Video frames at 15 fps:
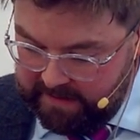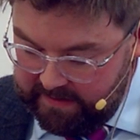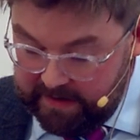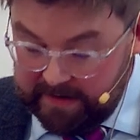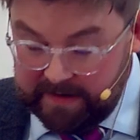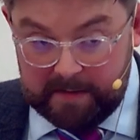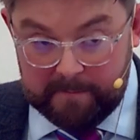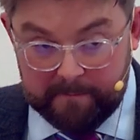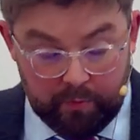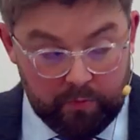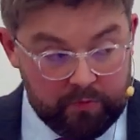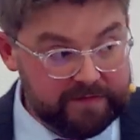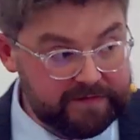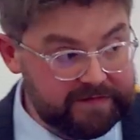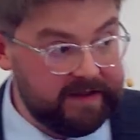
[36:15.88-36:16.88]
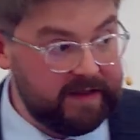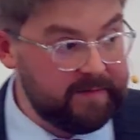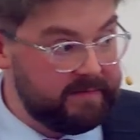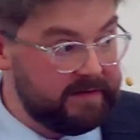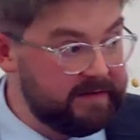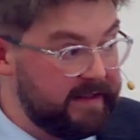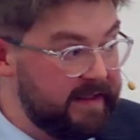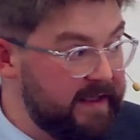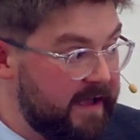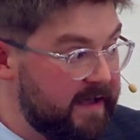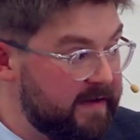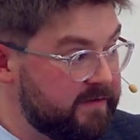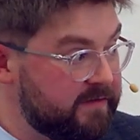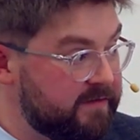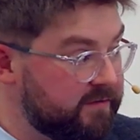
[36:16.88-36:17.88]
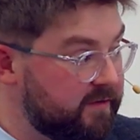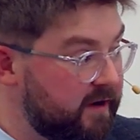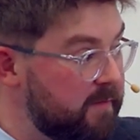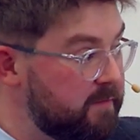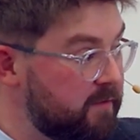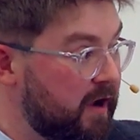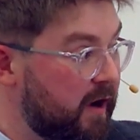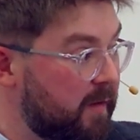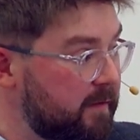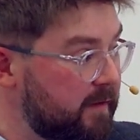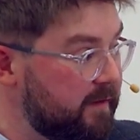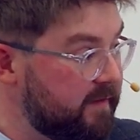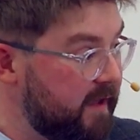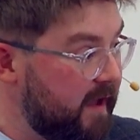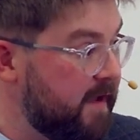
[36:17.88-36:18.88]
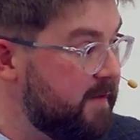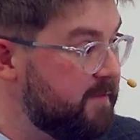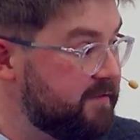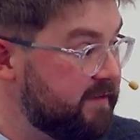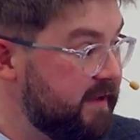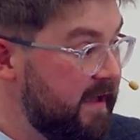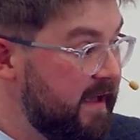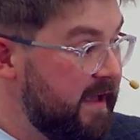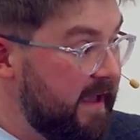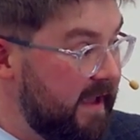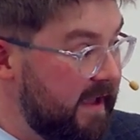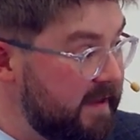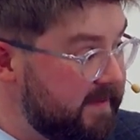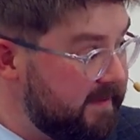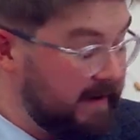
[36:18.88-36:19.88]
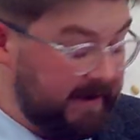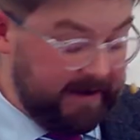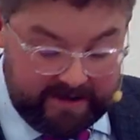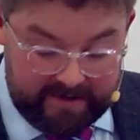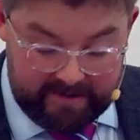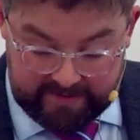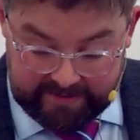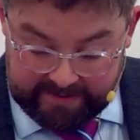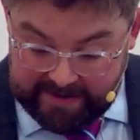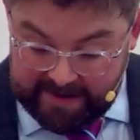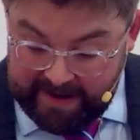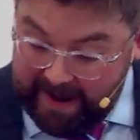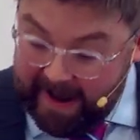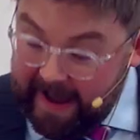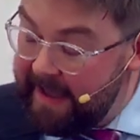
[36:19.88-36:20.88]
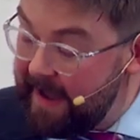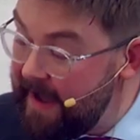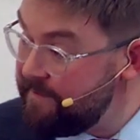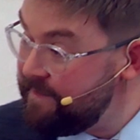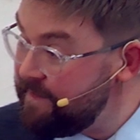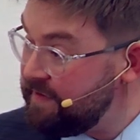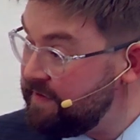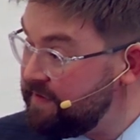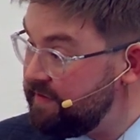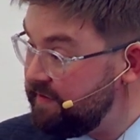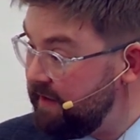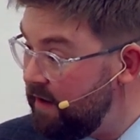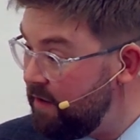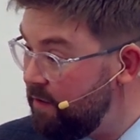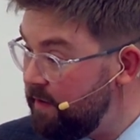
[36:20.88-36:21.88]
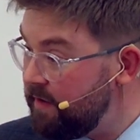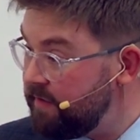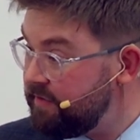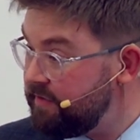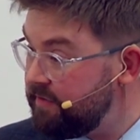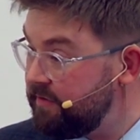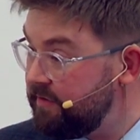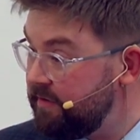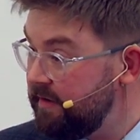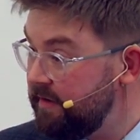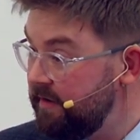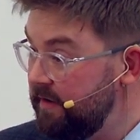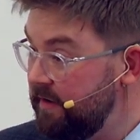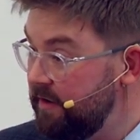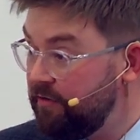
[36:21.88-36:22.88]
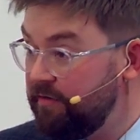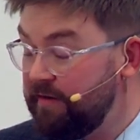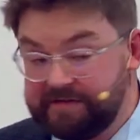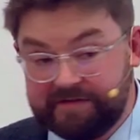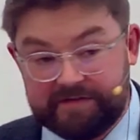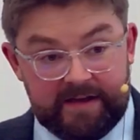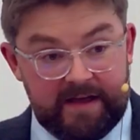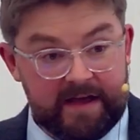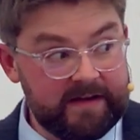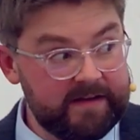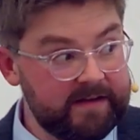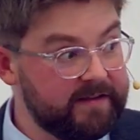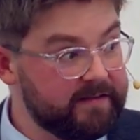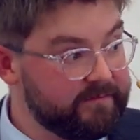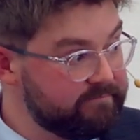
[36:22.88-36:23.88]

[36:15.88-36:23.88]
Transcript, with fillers: And in a bold statement he had inscribed a couple of times, he declared, I have extinguished Christianity.